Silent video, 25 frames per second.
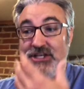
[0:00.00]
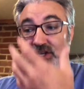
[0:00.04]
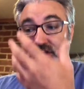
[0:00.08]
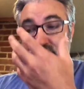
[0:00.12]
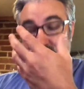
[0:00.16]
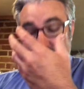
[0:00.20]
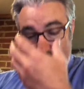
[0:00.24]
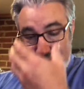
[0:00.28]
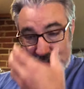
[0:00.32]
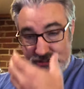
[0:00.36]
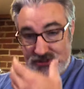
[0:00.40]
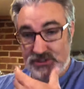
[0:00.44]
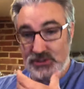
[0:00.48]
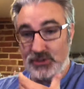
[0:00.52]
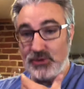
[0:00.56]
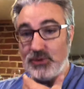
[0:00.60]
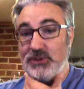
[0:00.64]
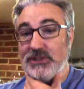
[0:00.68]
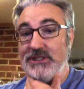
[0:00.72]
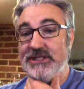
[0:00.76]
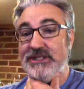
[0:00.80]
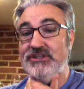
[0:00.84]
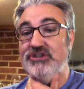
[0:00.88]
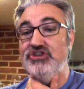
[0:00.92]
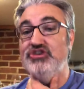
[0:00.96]

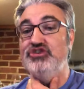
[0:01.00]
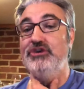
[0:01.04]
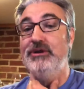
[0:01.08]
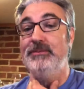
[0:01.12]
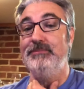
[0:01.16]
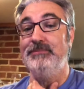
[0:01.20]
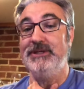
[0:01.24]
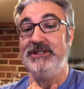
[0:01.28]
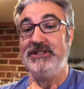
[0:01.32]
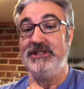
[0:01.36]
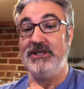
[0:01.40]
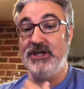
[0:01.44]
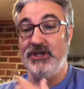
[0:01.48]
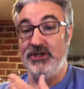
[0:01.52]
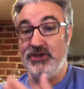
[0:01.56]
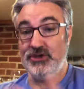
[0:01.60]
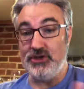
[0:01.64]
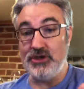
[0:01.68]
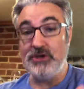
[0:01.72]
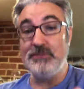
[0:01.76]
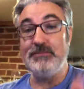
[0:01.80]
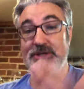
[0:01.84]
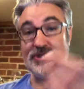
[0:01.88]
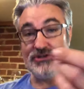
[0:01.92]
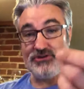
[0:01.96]
Slowly drip it down. You
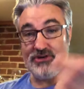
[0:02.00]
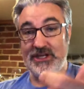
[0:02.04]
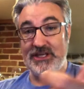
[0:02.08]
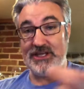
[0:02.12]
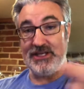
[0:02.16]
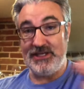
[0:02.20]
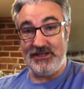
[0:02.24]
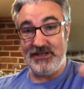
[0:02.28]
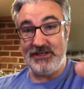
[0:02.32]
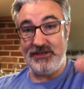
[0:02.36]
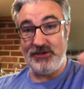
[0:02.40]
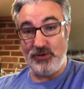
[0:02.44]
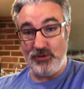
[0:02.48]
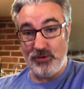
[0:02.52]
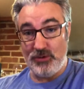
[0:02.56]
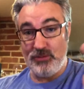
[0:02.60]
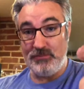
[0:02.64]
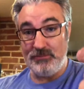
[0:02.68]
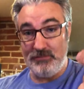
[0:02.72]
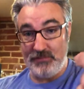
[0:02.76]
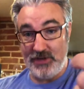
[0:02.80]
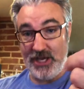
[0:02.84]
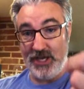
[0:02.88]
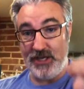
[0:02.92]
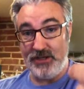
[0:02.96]
can be drinking at
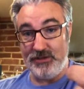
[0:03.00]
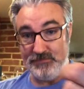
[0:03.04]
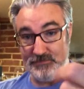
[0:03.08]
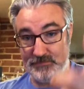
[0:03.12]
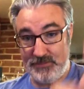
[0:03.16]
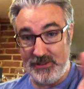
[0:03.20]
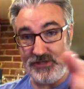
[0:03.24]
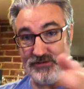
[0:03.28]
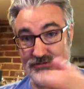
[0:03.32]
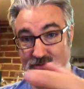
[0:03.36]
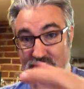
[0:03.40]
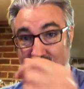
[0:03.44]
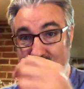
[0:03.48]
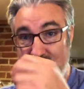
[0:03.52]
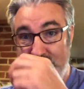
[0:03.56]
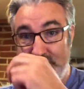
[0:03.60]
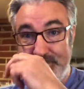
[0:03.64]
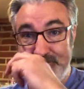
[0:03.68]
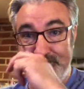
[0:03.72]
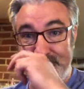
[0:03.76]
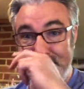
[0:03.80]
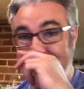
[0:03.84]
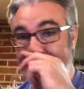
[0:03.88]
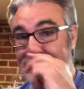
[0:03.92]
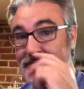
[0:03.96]
home now,
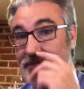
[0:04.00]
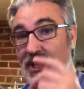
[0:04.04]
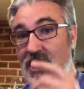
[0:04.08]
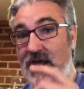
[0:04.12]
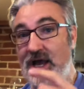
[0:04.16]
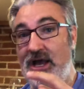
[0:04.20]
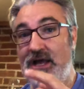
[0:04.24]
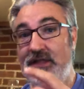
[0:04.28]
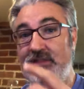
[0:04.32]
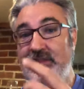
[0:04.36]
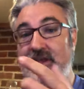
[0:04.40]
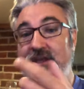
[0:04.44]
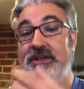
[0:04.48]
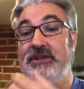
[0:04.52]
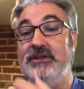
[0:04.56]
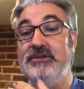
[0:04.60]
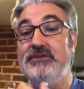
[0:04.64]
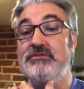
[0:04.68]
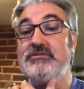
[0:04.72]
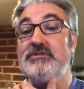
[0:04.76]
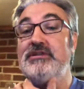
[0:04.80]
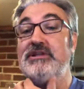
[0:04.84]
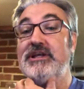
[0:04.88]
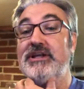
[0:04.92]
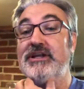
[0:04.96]
then
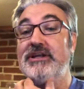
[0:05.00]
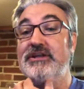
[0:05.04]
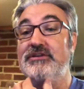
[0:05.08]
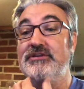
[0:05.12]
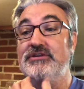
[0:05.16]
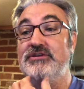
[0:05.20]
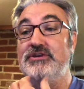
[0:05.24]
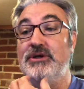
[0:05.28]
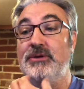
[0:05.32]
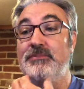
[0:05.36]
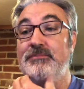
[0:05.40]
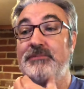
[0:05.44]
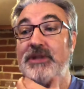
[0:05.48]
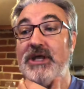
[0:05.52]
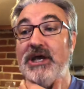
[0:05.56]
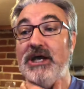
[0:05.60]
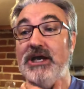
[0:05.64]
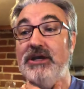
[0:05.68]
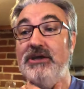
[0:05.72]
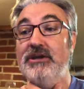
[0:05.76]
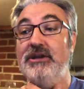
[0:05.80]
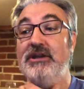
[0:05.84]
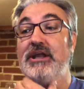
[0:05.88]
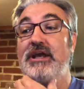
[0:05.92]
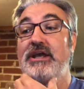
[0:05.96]
you let it come
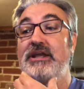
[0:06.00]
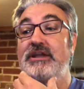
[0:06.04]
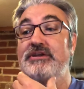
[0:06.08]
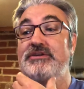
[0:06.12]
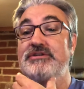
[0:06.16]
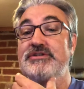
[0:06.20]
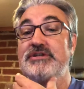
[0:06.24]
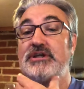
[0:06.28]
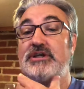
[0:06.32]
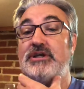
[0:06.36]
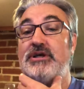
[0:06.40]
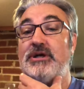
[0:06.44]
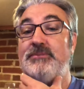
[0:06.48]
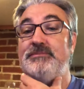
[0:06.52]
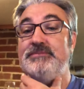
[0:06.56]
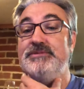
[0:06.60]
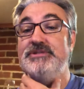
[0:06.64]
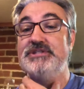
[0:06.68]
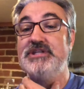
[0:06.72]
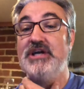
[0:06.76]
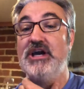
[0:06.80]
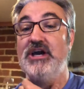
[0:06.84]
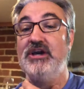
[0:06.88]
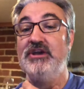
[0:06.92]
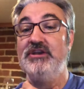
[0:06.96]
down, and as it comes
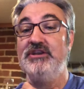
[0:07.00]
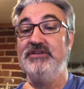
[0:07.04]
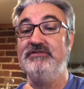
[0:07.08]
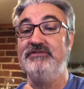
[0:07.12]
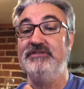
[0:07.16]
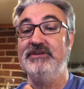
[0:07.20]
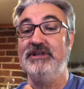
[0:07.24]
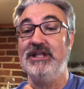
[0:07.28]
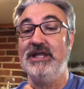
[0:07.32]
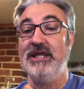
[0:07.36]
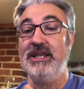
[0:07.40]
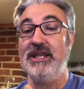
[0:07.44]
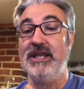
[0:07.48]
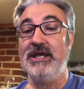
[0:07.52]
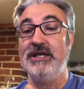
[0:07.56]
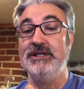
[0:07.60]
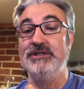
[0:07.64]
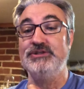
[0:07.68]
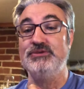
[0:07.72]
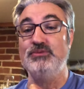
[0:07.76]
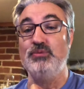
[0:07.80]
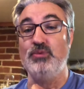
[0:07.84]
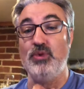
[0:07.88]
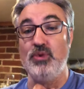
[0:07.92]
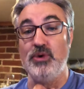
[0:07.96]
down you feel that
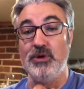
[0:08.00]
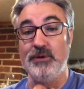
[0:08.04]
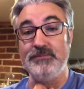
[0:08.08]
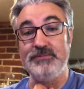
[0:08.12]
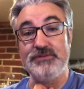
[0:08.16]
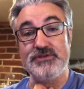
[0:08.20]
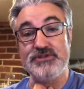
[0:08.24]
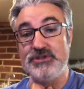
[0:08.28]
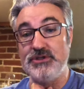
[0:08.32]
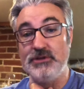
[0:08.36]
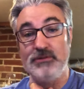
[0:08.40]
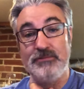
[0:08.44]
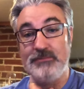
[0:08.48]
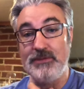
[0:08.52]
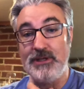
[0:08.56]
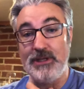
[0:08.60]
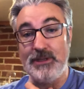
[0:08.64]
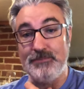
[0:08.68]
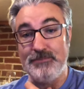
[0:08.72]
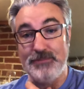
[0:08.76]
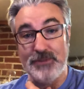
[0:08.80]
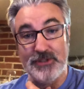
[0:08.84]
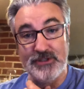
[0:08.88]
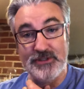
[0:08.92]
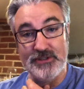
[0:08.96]
nice warmth. Shouldn't be a
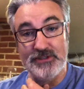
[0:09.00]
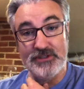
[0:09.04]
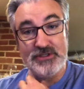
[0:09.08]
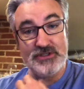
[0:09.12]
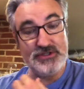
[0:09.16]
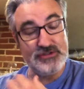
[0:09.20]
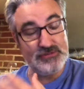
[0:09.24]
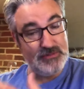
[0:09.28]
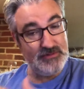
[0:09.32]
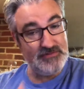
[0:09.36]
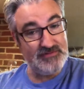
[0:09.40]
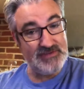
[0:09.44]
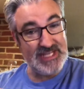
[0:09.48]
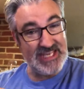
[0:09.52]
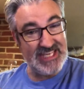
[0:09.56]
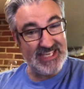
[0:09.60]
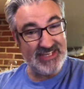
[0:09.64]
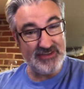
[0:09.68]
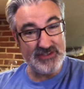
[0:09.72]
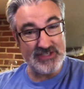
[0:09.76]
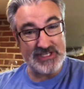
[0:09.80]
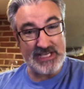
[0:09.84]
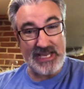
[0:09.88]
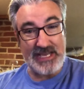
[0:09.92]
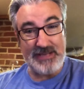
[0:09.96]
burn because we've taken
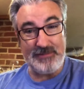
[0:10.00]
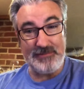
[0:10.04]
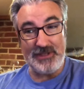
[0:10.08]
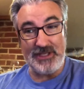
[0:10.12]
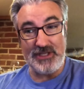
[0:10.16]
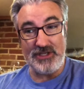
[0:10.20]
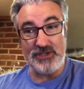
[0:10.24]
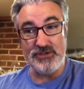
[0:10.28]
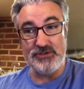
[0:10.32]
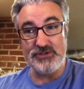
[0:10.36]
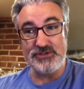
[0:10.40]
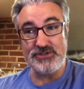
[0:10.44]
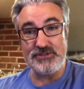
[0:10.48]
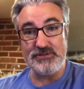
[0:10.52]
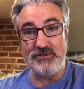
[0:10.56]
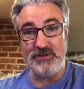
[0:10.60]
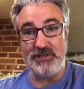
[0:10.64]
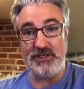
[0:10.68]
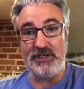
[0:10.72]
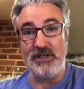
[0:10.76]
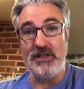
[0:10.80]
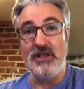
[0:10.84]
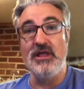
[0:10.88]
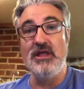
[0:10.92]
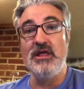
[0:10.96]
our time to get used to
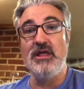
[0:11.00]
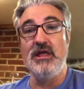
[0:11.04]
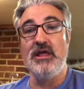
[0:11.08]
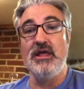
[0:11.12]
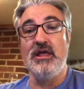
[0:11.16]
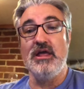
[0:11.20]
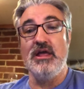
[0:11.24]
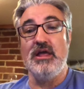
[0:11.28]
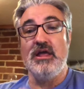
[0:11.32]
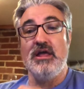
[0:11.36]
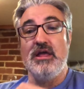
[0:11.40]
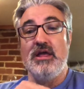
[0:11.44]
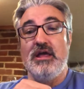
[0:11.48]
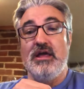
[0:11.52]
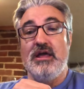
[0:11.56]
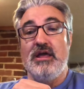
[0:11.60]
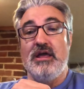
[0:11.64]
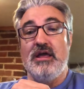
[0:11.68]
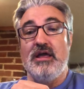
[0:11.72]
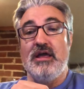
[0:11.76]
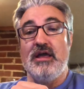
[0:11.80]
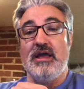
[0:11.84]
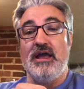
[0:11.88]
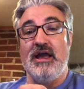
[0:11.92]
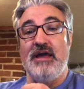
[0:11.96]
it.
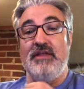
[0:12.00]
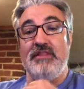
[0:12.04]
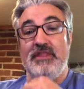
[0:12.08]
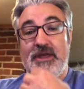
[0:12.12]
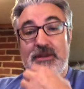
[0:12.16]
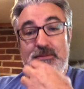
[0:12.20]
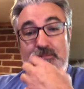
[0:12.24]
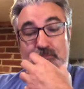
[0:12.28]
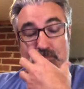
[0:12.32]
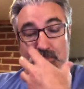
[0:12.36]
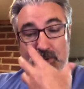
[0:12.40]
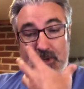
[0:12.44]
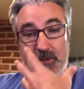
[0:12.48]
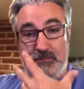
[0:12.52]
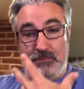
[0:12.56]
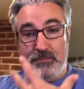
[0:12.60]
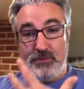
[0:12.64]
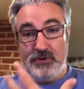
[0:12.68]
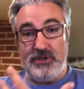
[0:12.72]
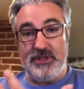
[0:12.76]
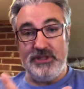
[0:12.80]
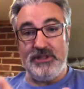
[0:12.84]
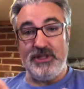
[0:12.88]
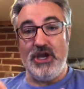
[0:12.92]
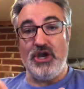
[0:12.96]
And then big
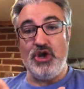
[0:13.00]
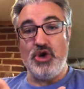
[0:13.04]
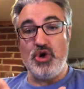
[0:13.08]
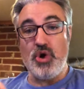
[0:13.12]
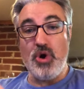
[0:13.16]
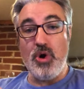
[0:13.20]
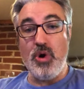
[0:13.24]
breathe out,